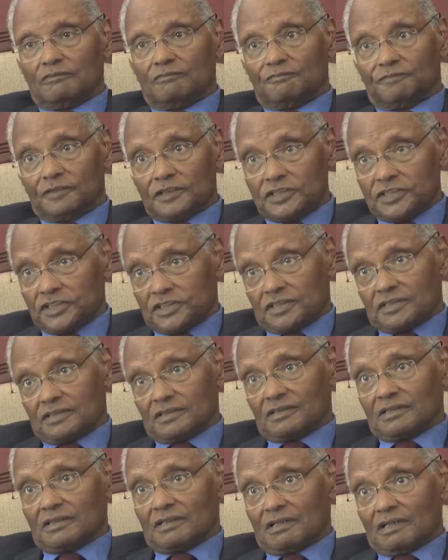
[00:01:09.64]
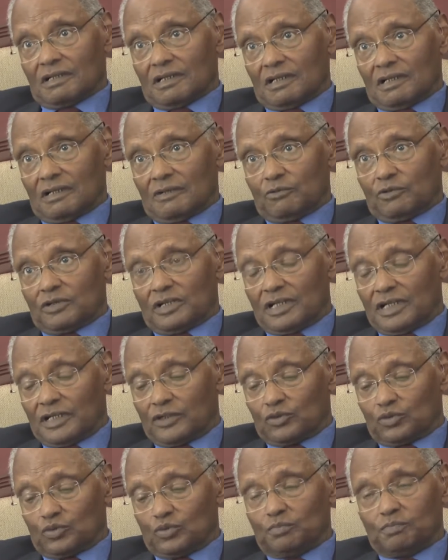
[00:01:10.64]
First, I would
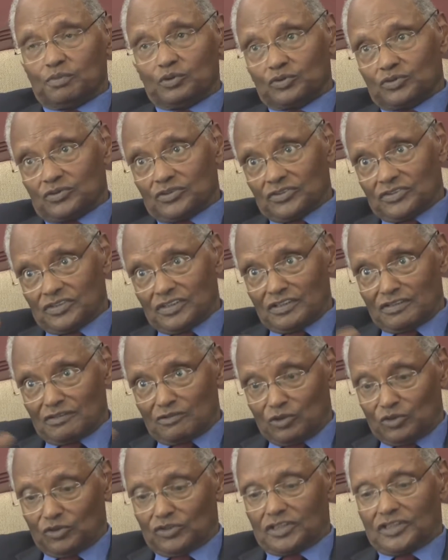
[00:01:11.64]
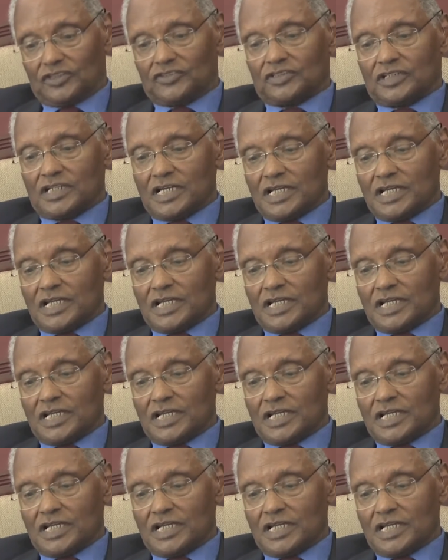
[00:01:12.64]
like to put it in context.